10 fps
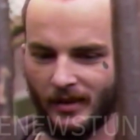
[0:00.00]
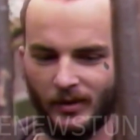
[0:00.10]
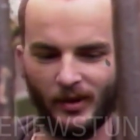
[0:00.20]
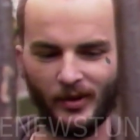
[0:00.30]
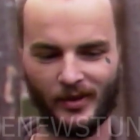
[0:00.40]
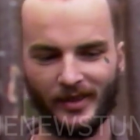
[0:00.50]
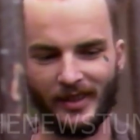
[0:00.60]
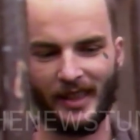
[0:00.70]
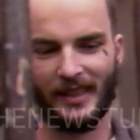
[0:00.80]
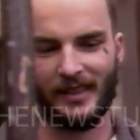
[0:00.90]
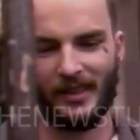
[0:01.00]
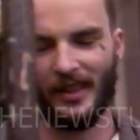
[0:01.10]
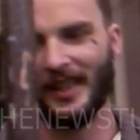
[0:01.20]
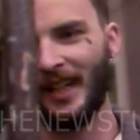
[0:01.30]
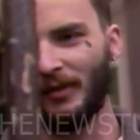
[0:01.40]
Who? Well, like, I
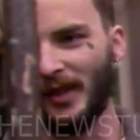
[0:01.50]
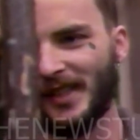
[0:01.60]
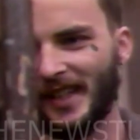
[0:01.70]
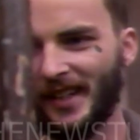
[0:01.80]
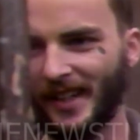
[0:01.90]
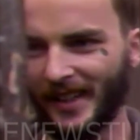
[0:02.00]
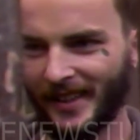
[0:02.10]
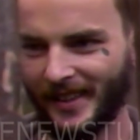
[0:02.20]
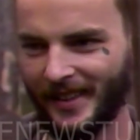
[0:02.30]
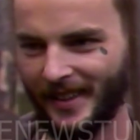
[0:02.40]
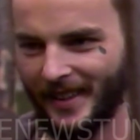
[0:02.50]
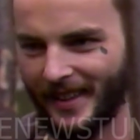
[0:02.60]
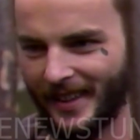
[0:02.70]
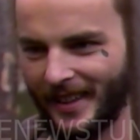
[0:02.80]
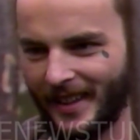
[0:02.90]
can't really say that. Why not?